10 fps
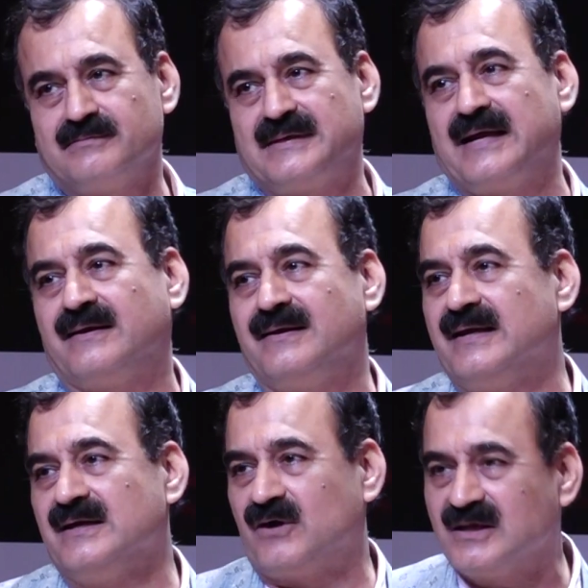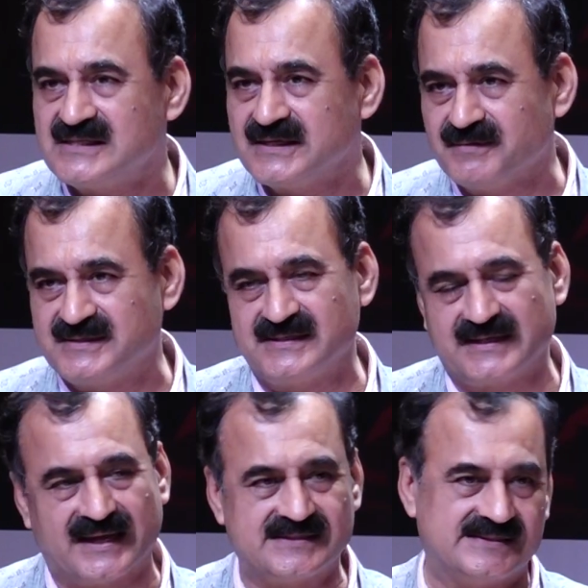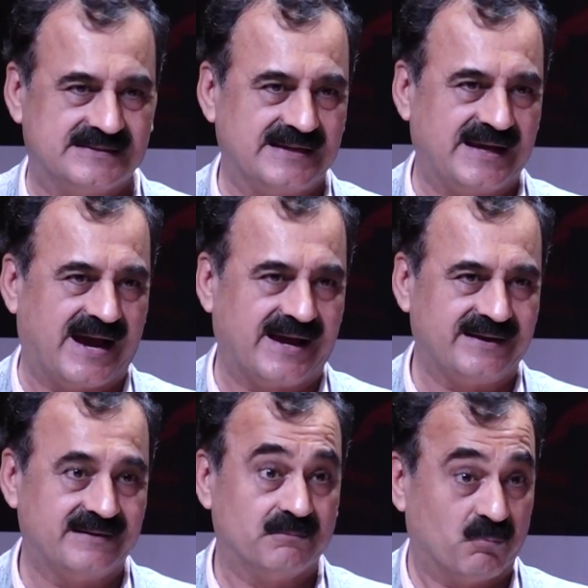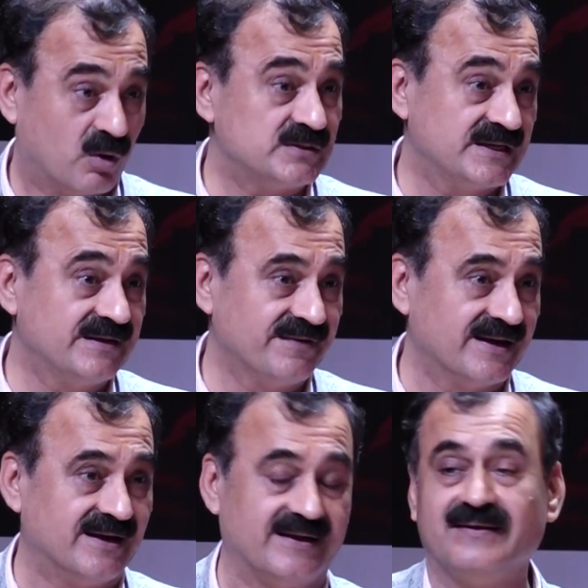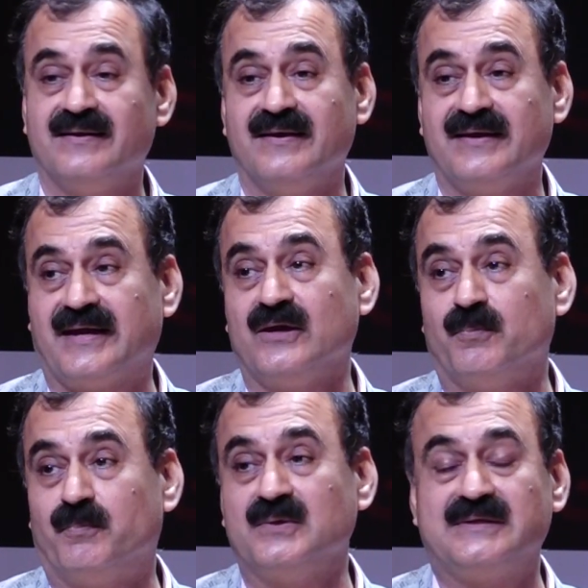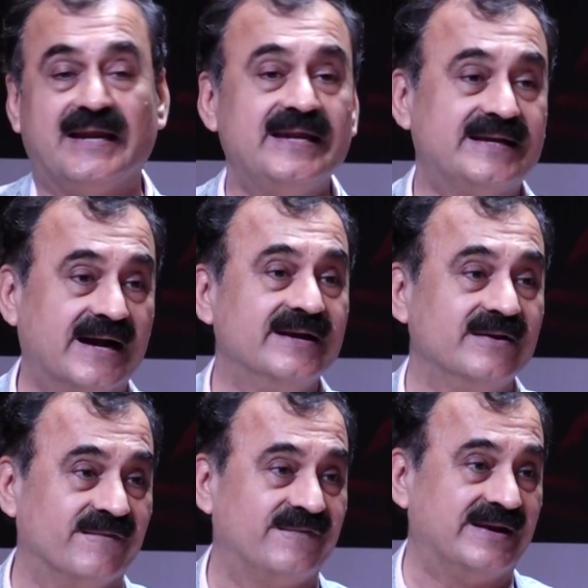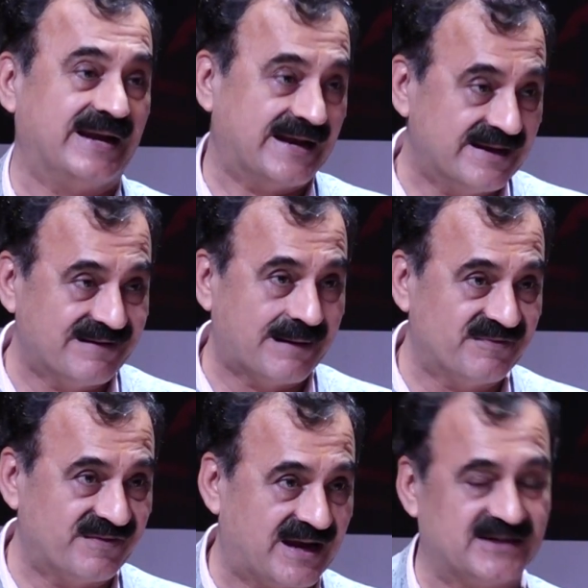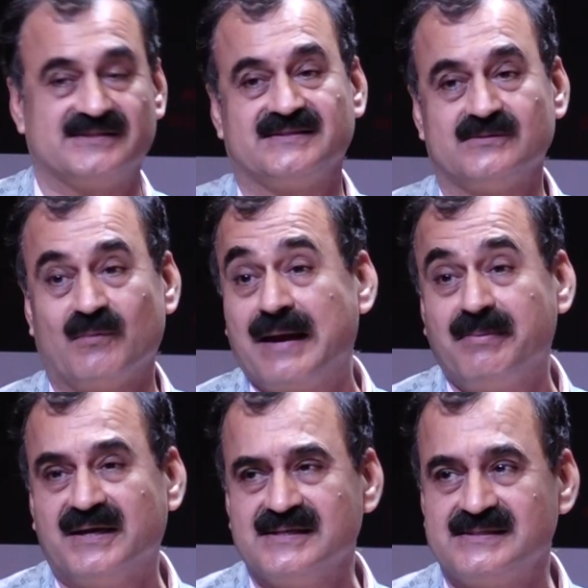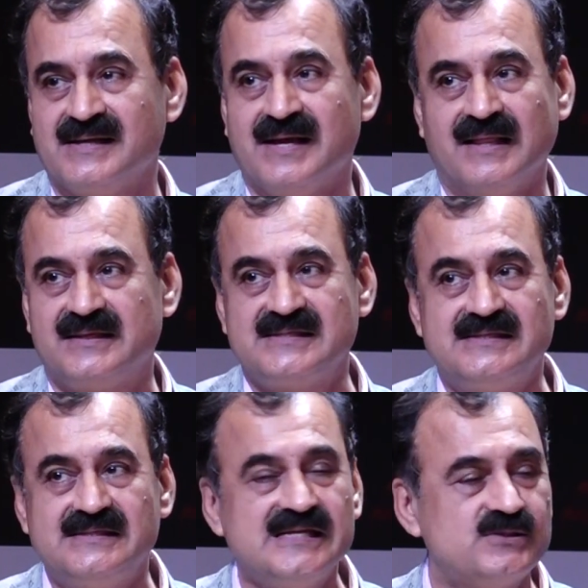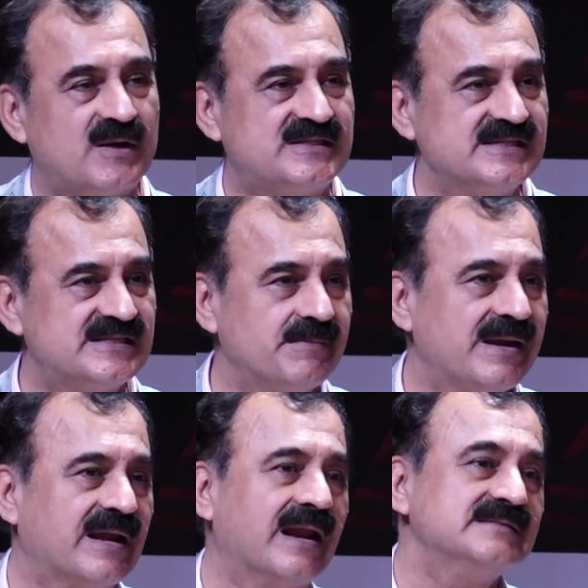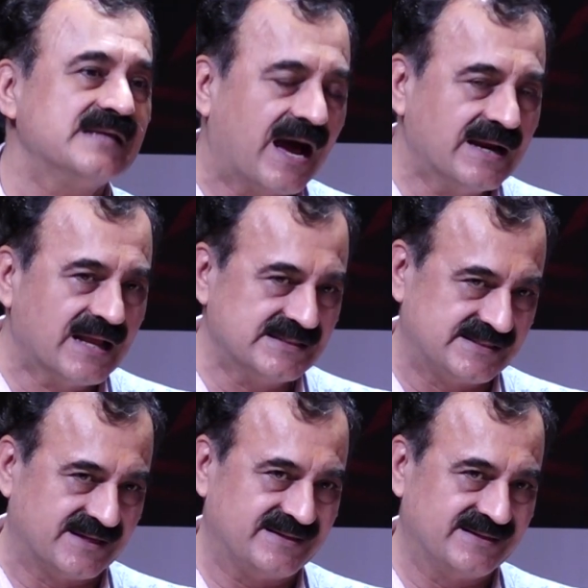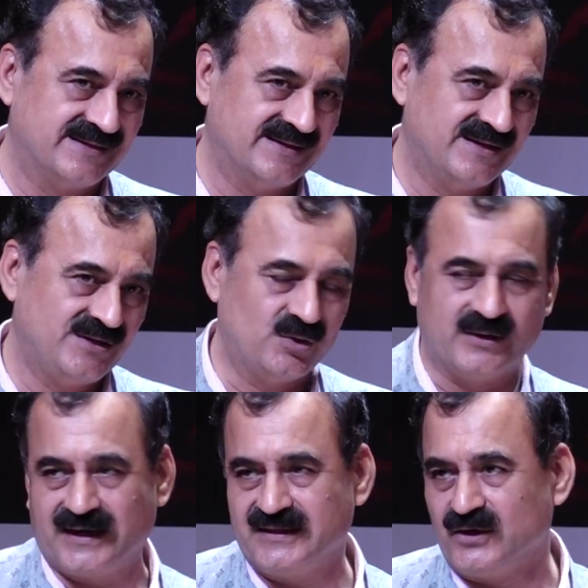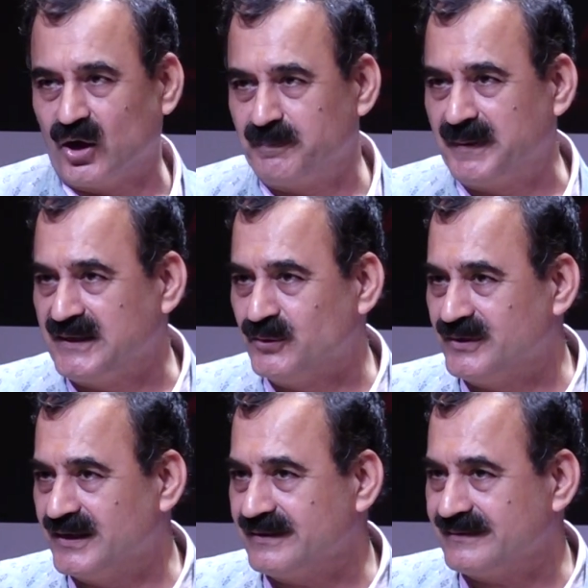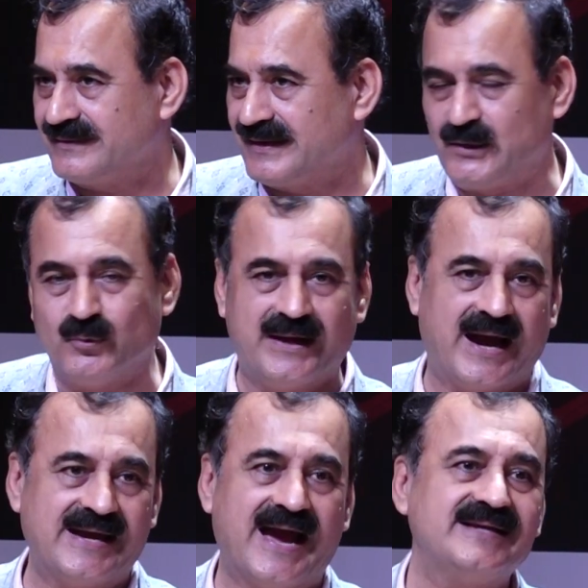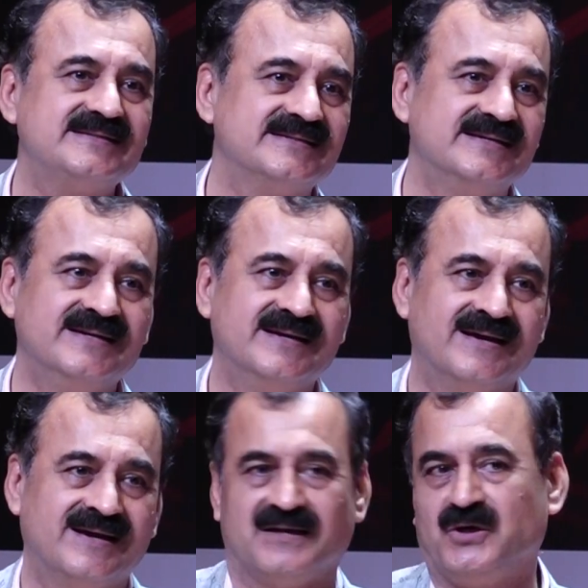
Can you take legal consequences against AI? More significantly, can you put any kind of a negative ramifications? Why? Because these questions remain unanswered. You look at the European Union, EU AI Act,